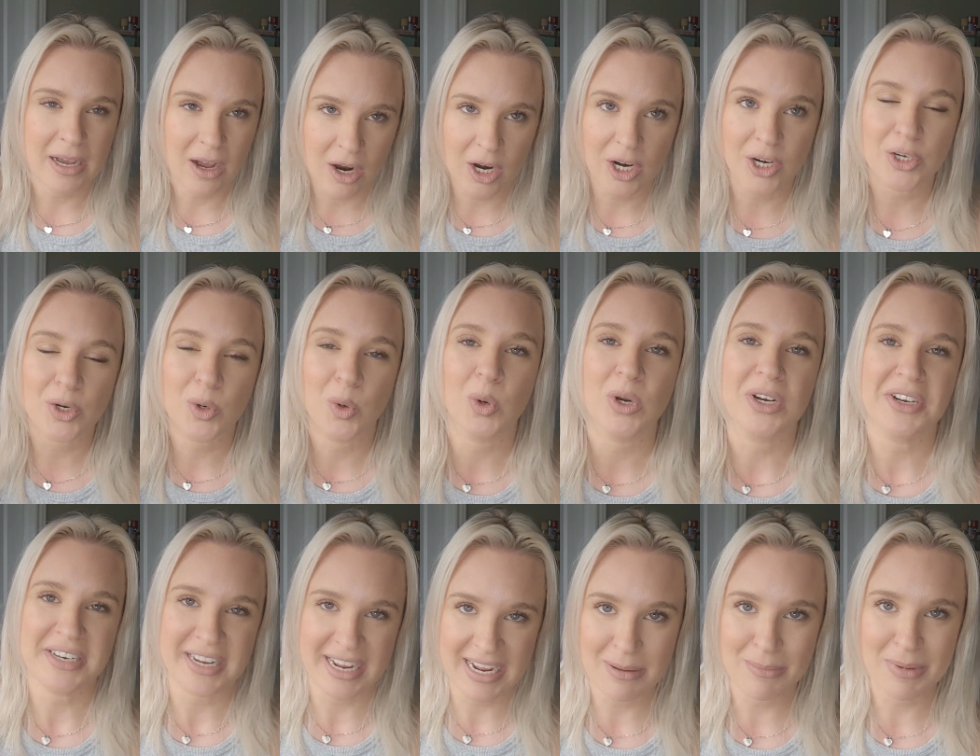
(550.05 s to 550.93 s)

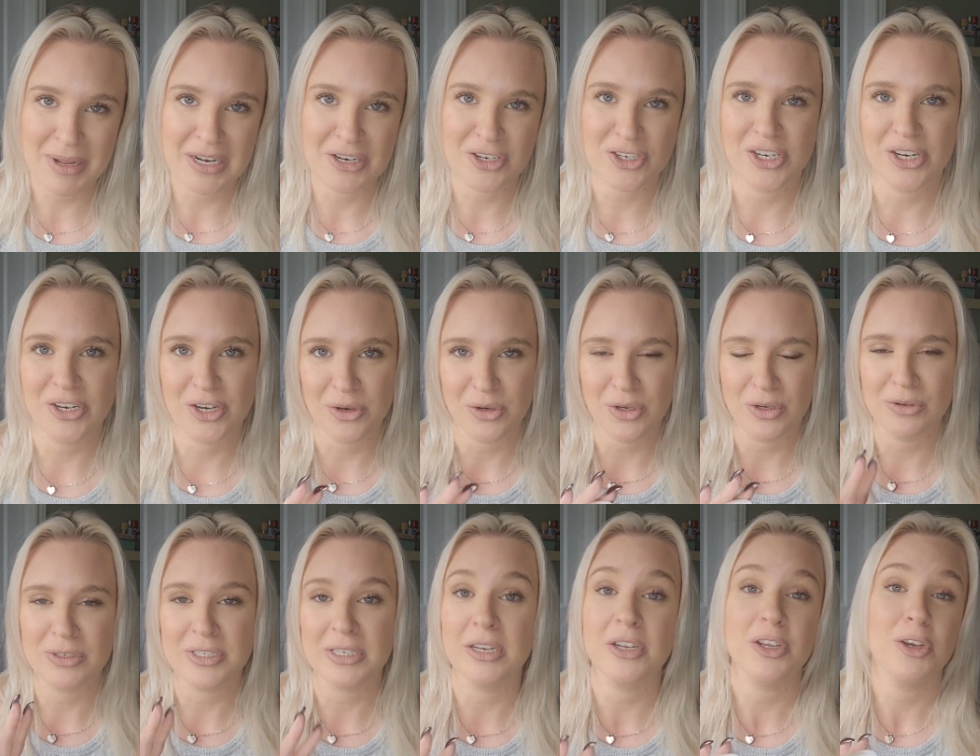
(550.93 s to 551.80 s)
hardcore damaged and you
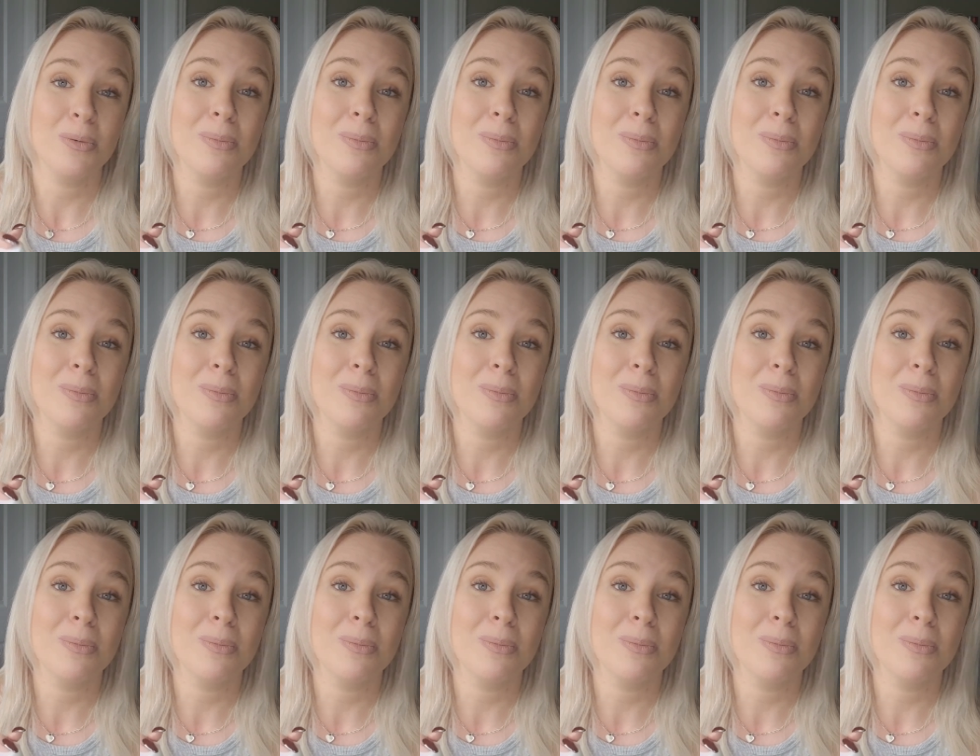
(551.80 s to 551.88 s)
use it,